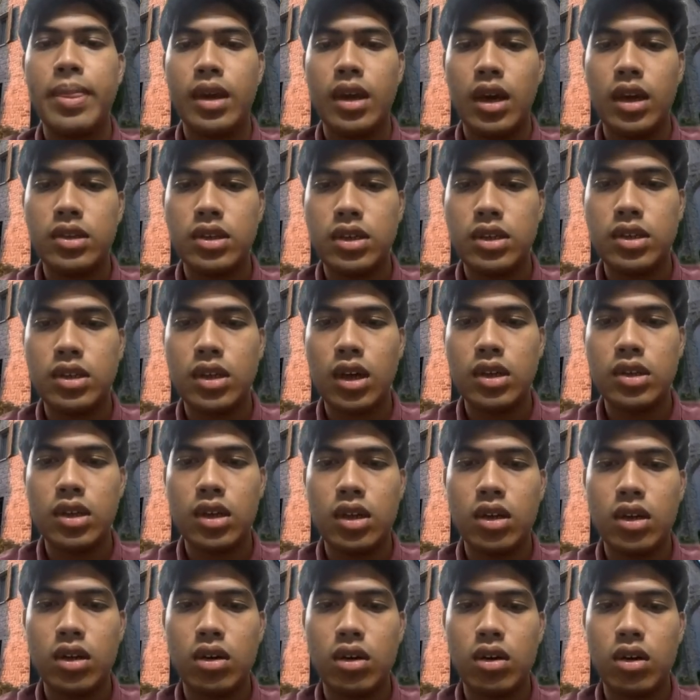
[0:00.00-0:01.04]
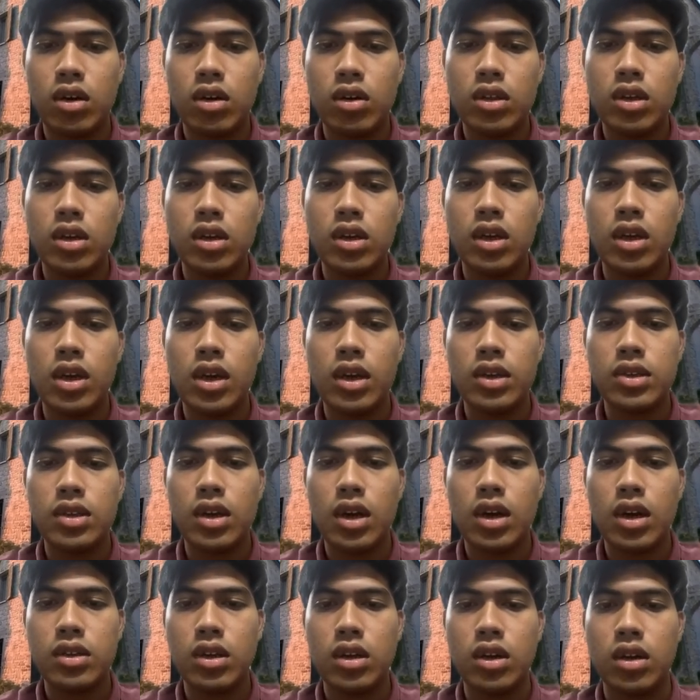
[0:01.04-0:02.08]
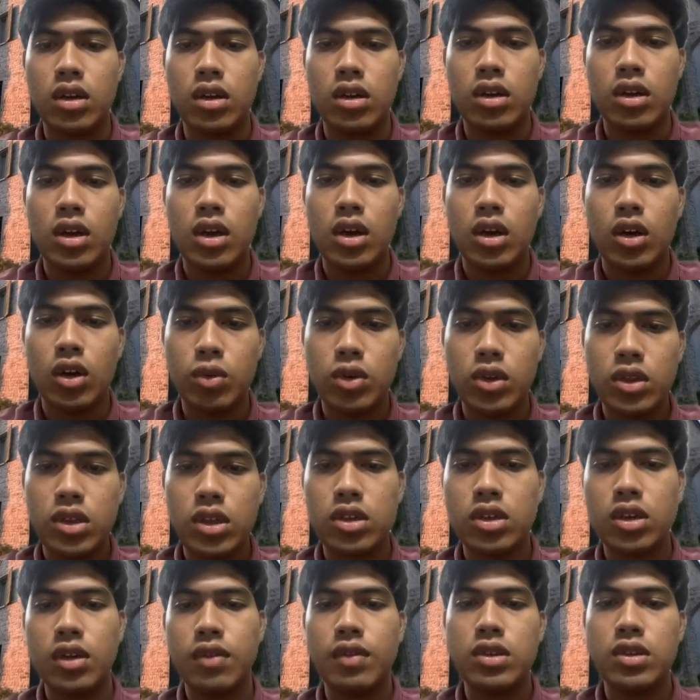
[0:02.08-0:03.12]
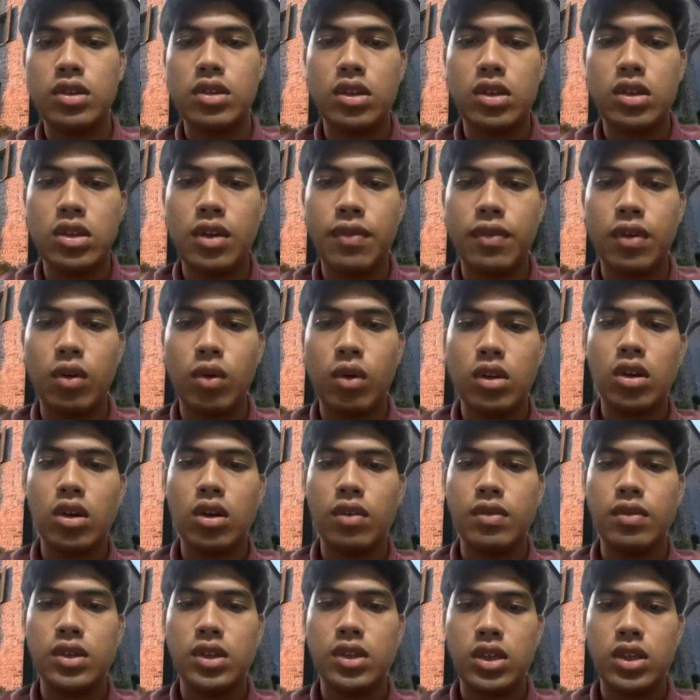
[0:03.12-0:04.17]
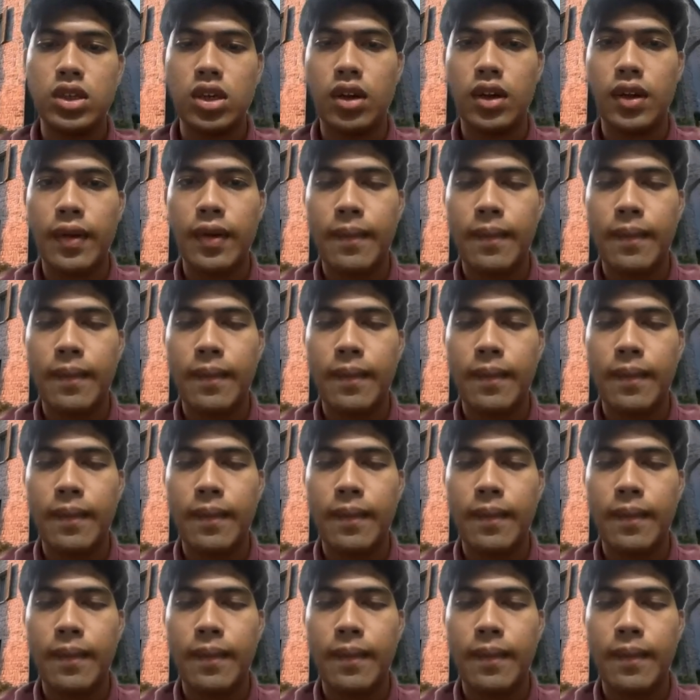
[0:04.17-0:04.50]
as discussed in author AS article, Community-Driven Strategy for Water Conservation.